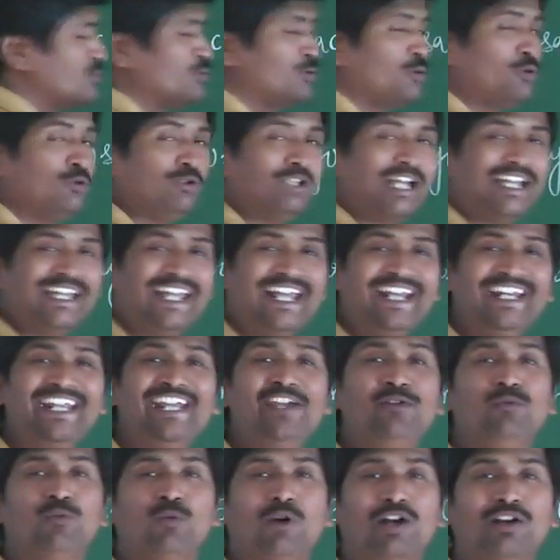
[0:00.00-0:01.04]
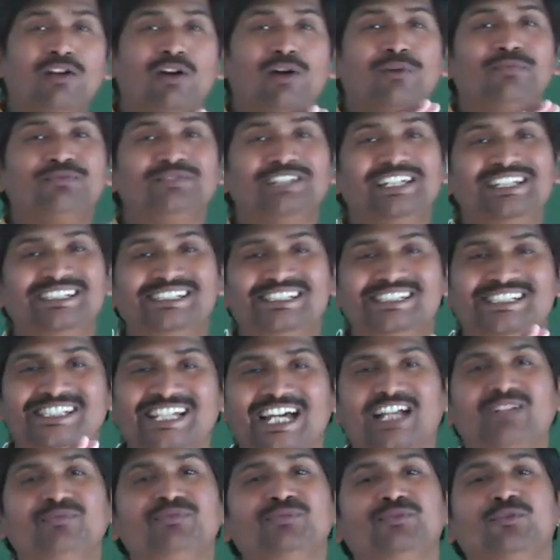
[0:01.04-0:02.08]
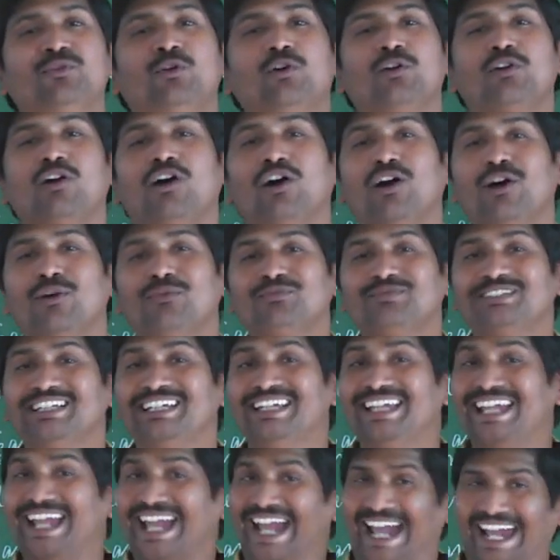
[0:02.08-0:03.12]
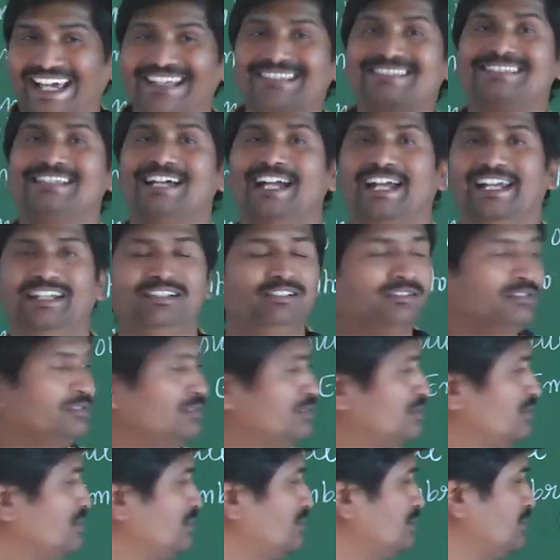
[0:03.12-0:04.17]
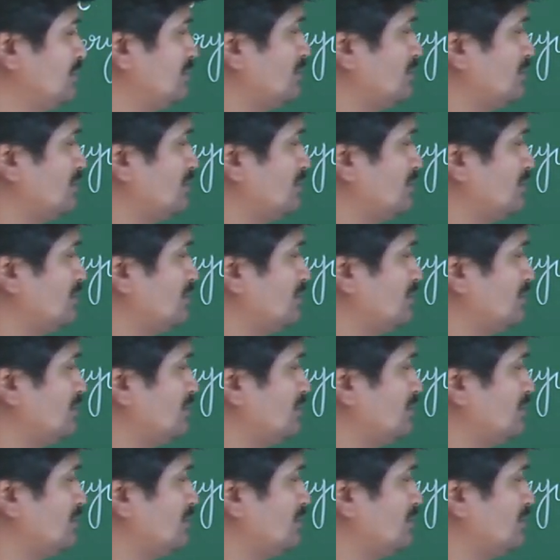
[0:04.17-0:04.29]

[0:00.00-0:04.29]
through the any one of the germ pore of the egg side